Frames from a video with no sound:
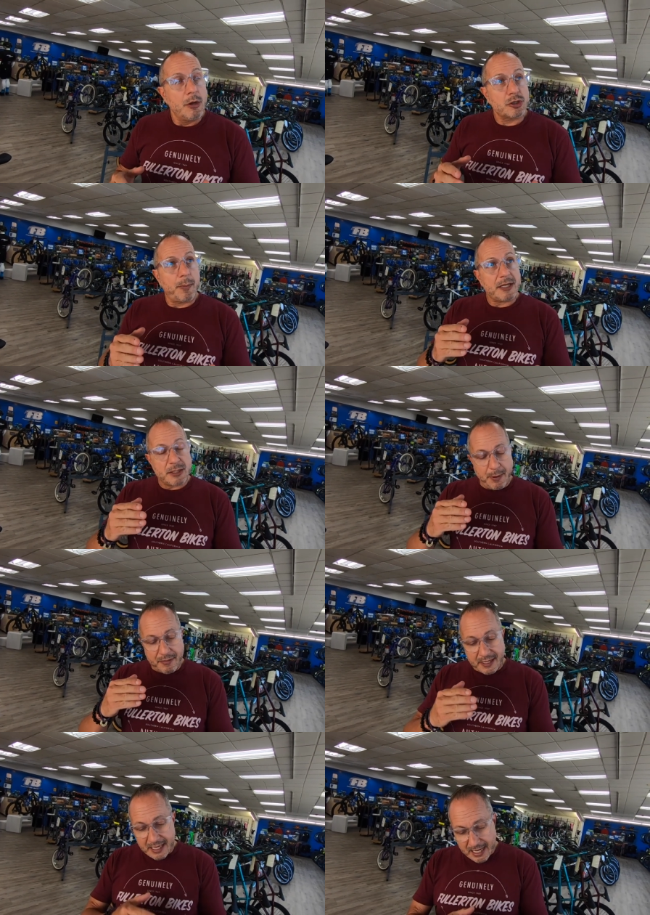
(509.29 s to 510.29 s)
So based
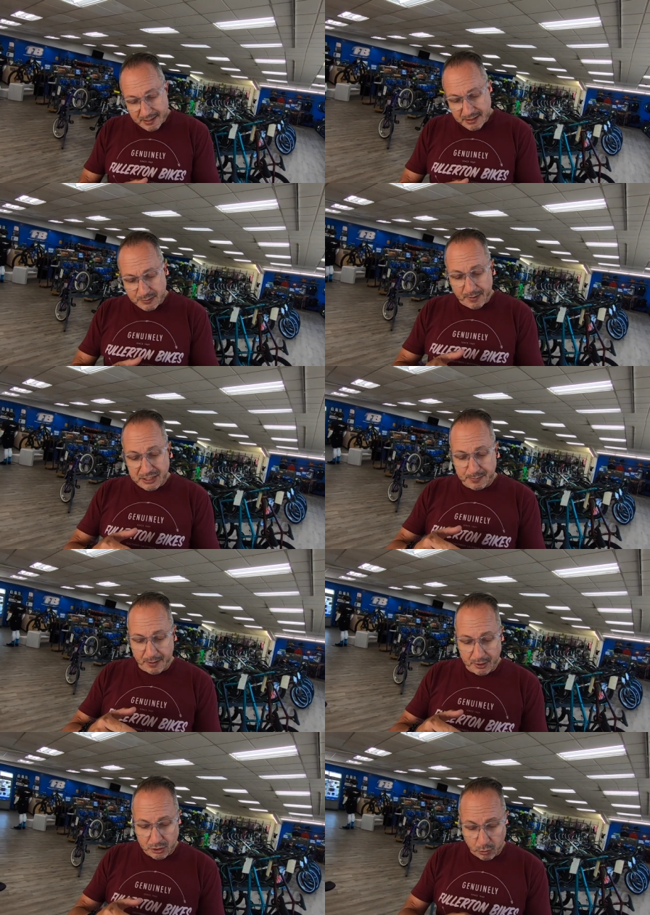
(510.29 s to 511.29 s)
upon the cadence, based
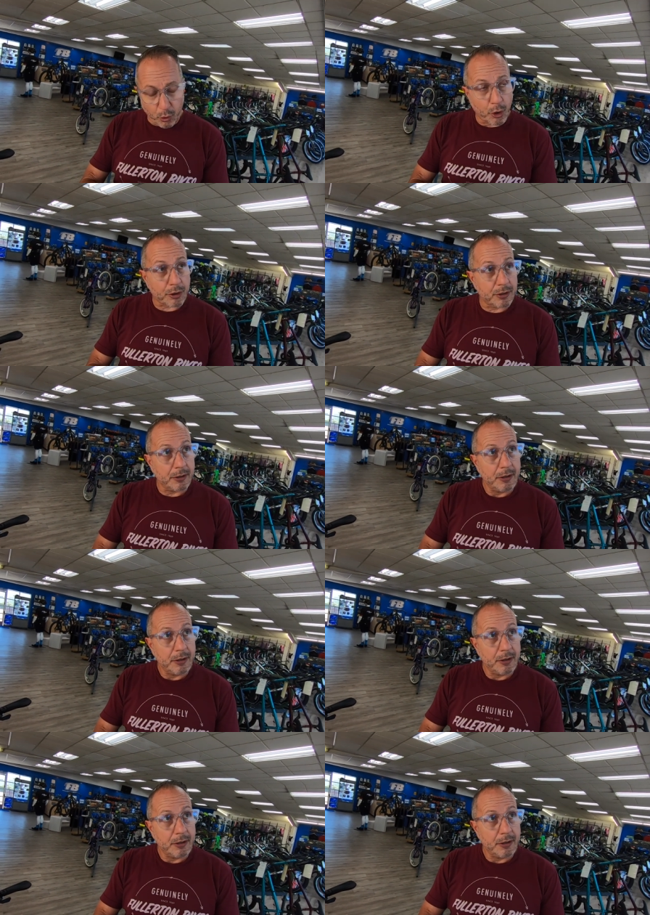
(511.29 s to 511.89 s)
upon the torque,